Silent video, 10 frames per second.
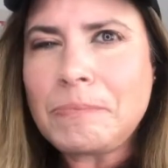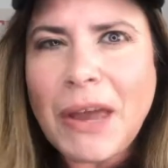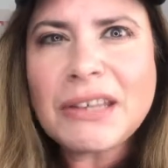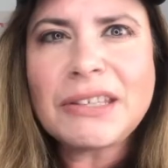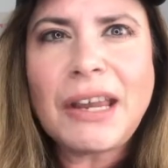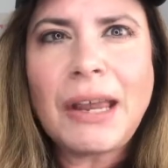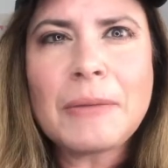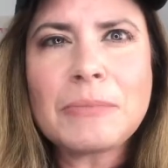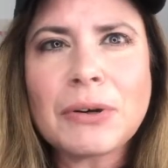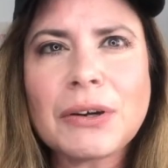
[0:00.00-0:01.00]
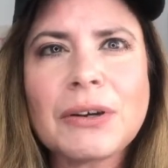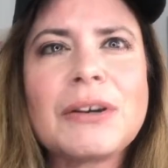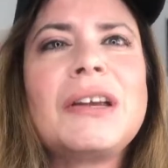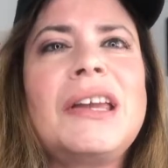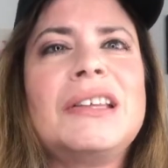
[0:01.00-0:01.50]
best
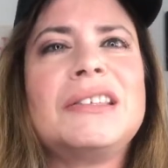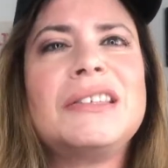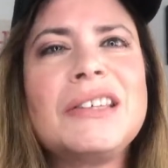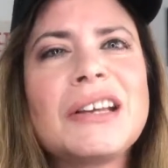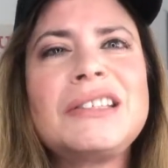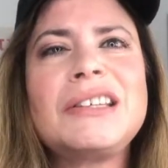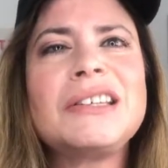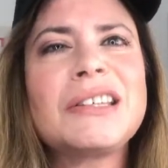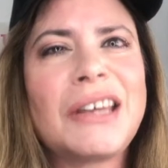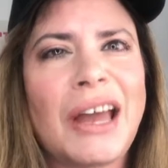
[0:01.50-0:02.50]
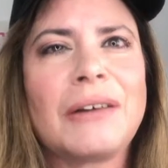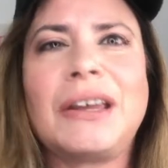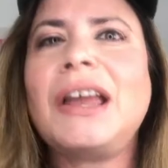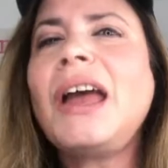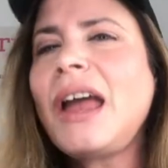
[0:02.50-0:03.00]
hamburger in Dutchess County,